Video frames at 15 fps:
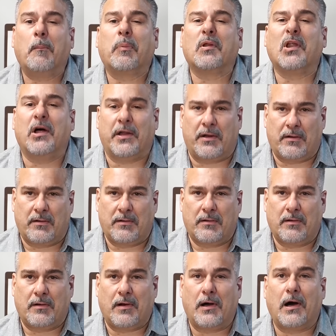Blood.
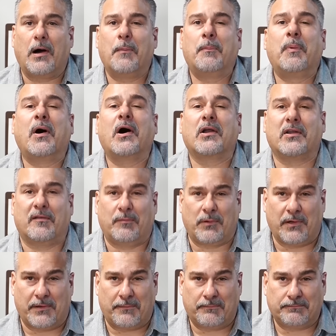A puddle of
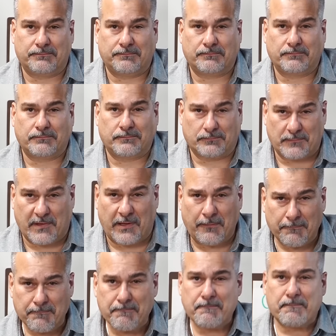blood. Okay?
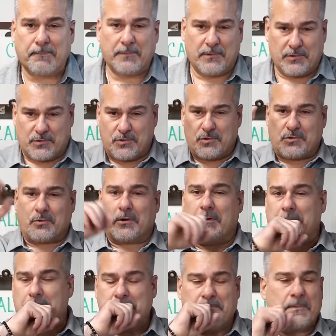True
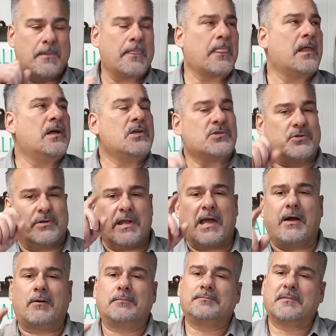story. So
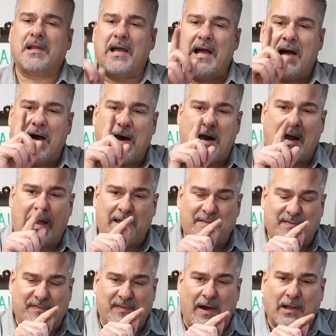now, I
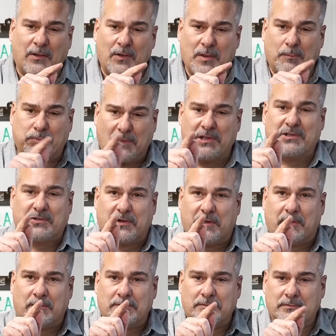follow the blood
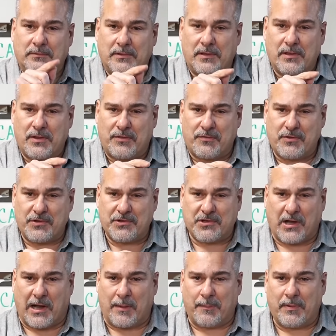trail through the
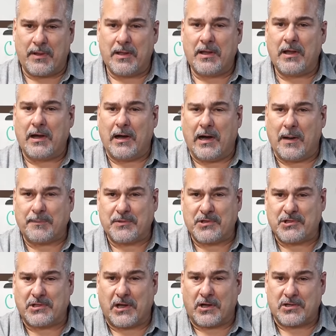shop up the
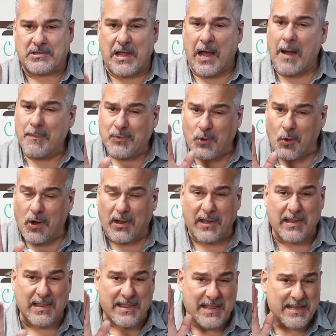stairs. Now, I'm
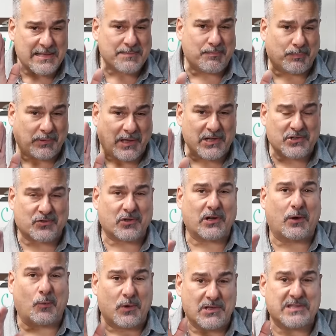talking this blood
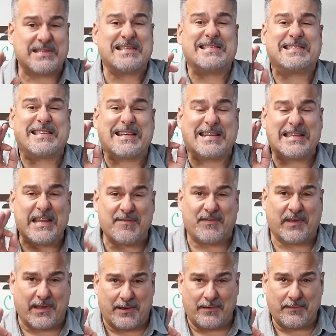trail was
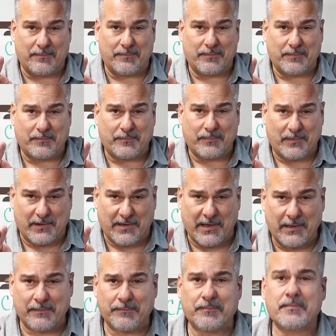significant.
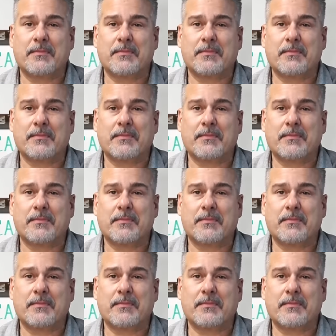Okay?